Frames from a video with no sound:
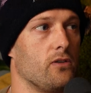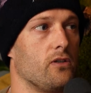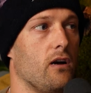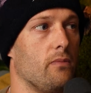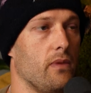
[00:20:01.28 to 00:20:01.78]
own
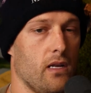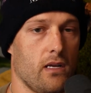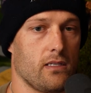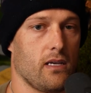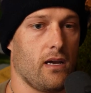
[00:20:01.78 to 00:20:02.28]
drum and
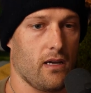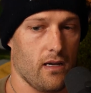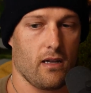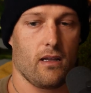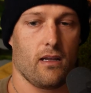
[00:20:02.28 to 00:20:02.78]
it's
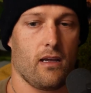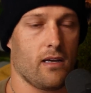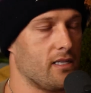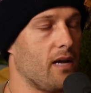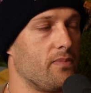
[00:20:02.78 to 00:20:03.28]
like
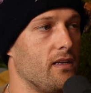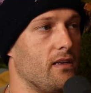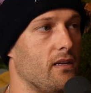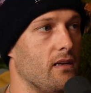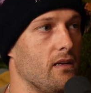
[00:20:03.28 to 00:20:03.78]

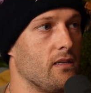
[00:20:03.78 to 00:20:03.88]
accepted.